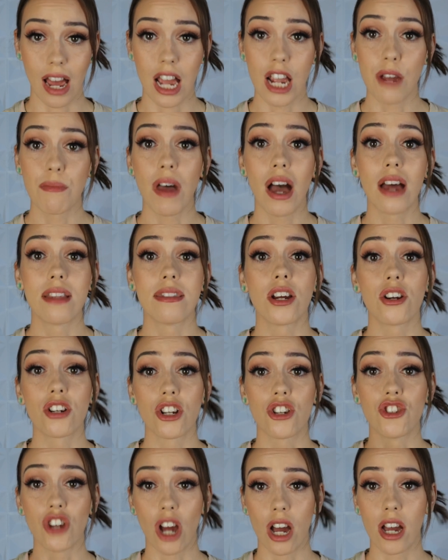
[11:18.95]
I am not there
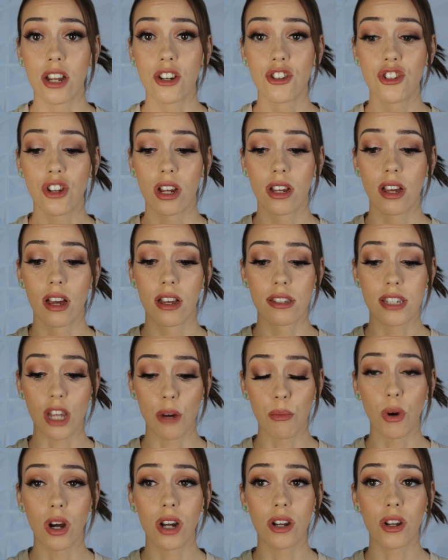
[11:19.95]
to judge
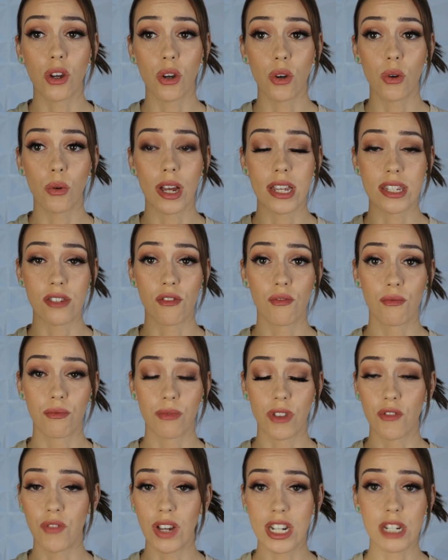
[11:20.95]
someone who is
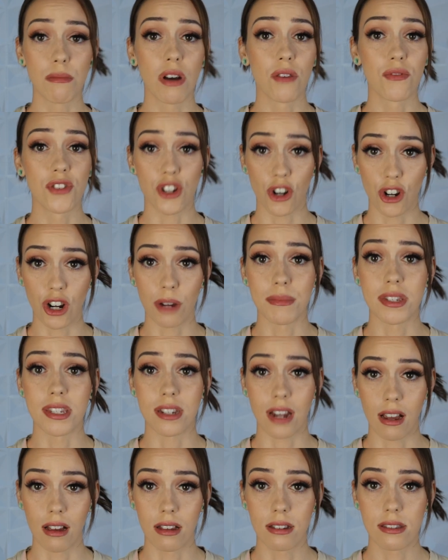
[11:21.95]
the victim of
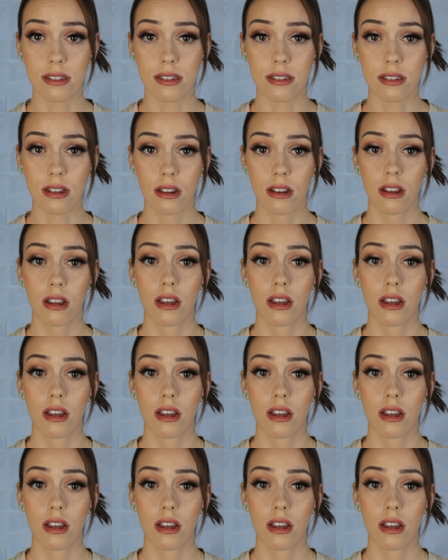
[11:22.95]
circumstance,